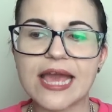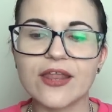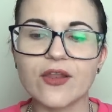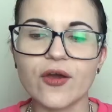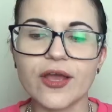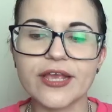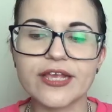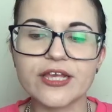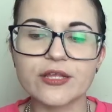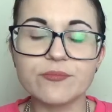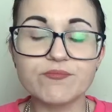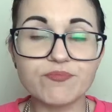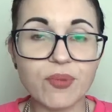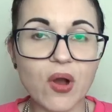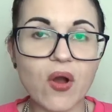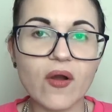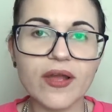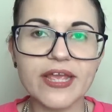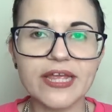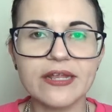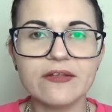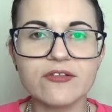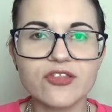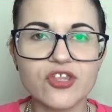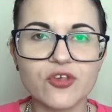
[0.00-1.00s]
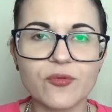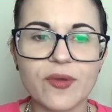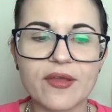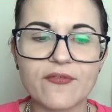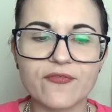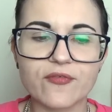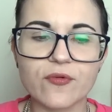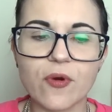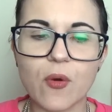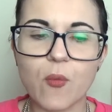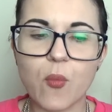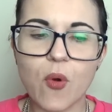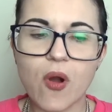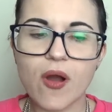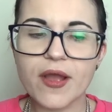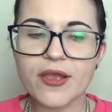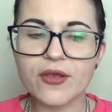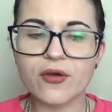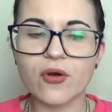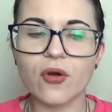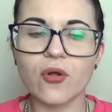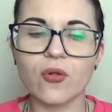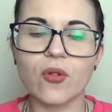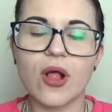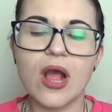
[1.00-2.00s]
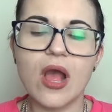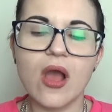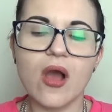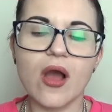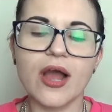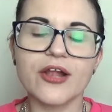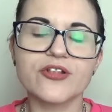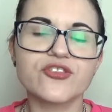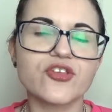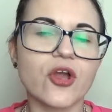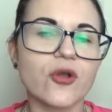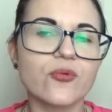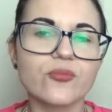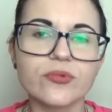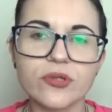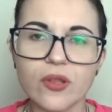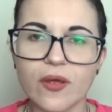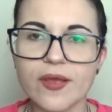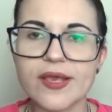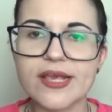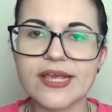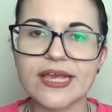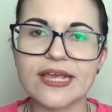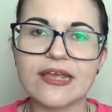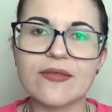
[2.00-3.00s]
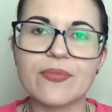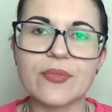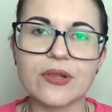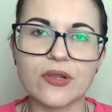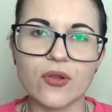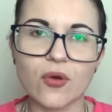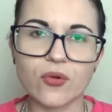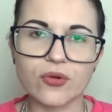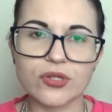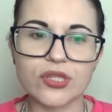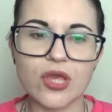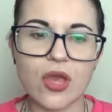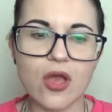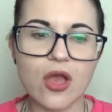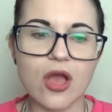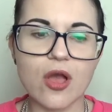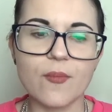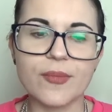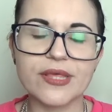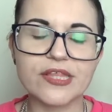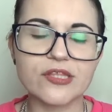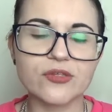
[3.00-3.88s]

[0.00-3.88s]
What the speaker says: and I can buy into it for a while, I don't like it in the long term.